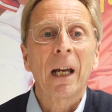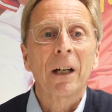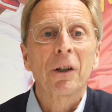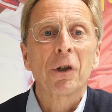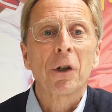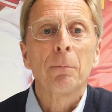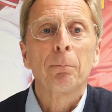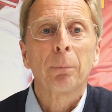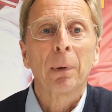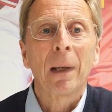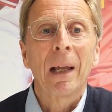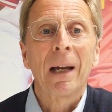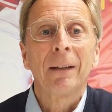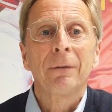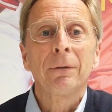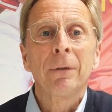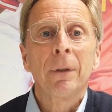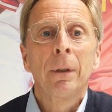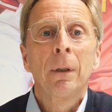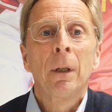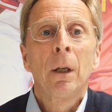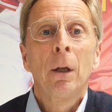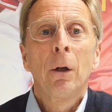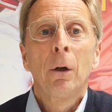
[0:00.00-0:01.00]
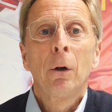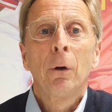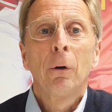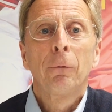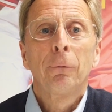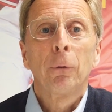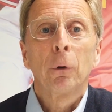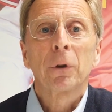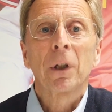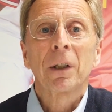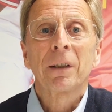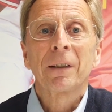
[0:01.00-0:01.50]
action plan
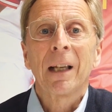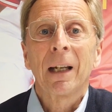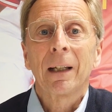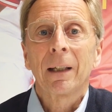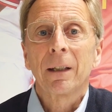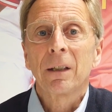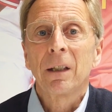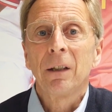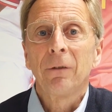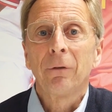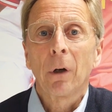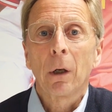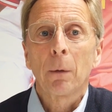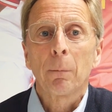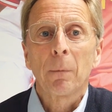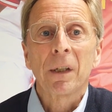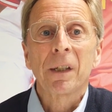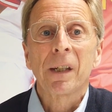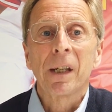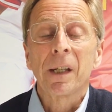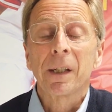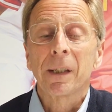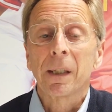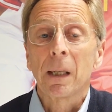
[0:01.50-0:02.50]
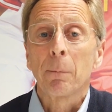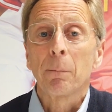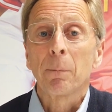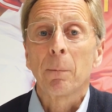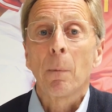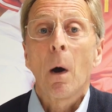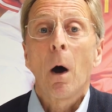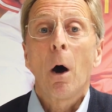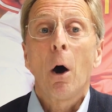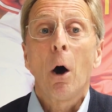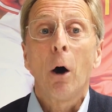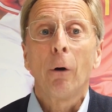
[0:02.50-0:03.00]
for the talent development
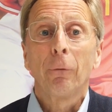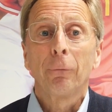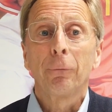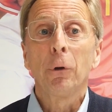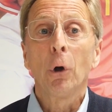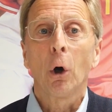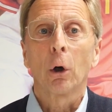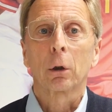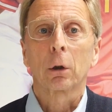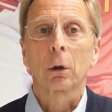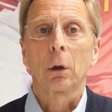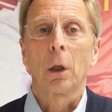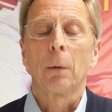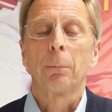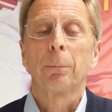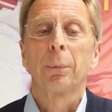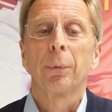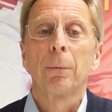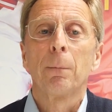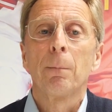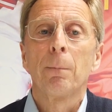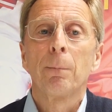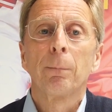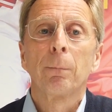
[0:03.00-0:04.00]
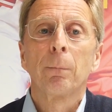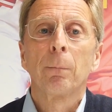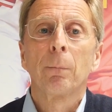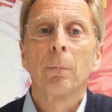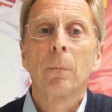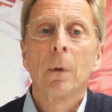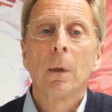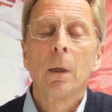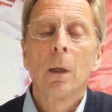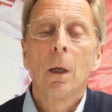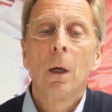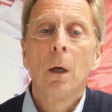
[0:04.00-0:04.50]
system of your club.
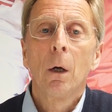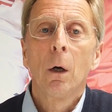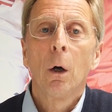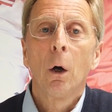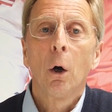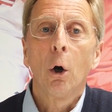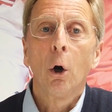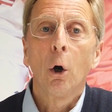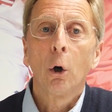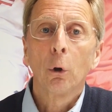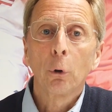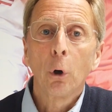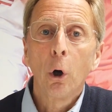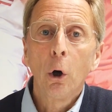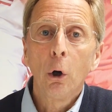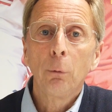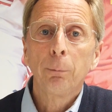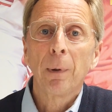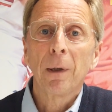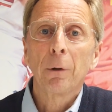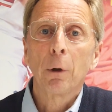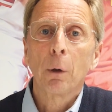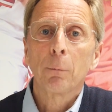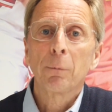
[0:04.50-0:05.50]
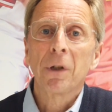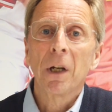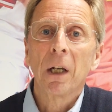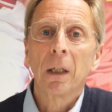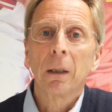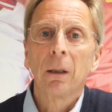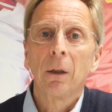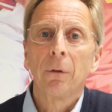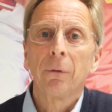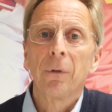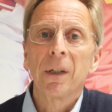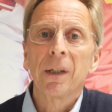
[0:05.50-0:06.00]
Our hope and
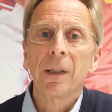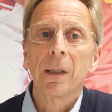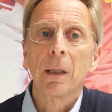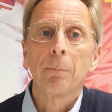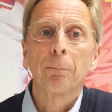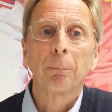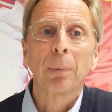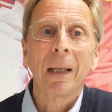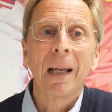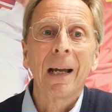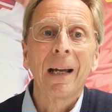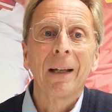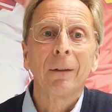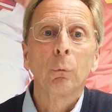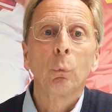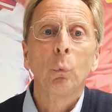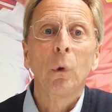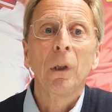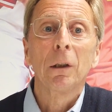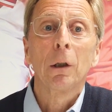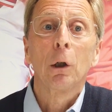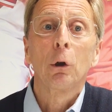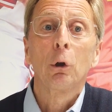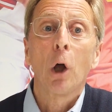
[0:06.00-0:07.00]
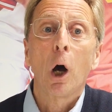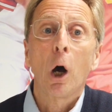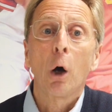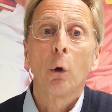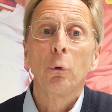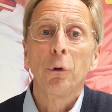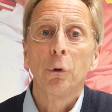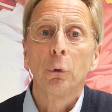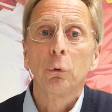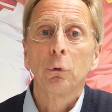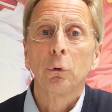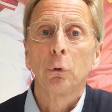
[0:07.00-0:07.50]
objective is the plan will
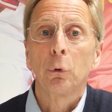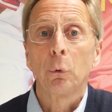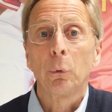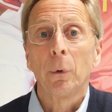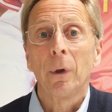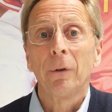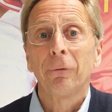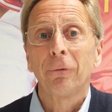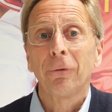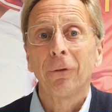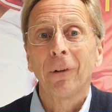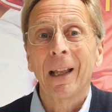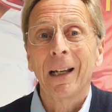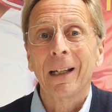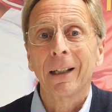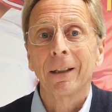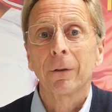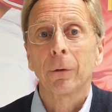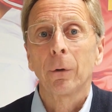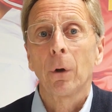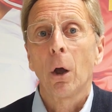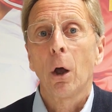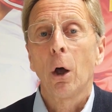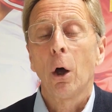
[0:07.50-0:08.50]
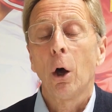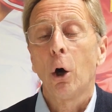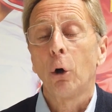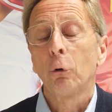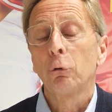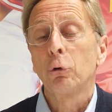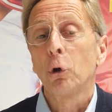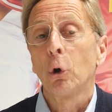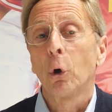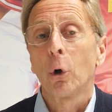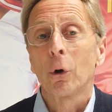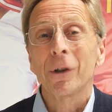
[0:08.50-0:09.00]
allow you to reflect
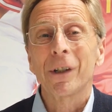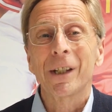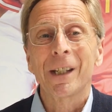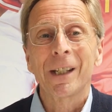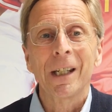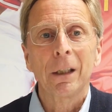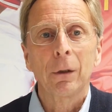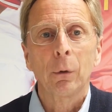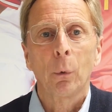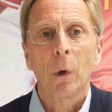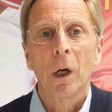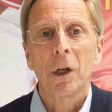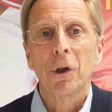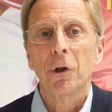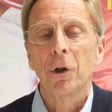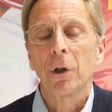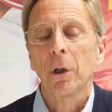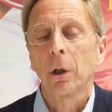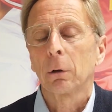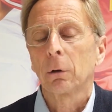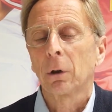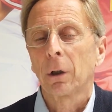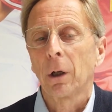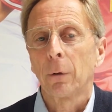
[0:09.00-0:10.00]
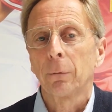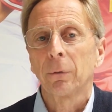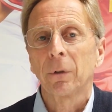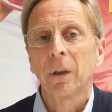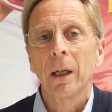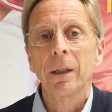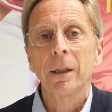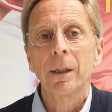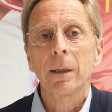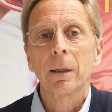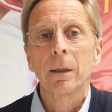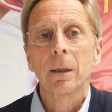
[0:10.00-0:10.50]
on your situational
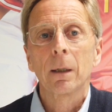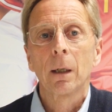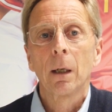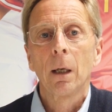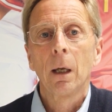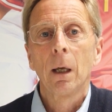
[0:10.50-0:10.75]
context,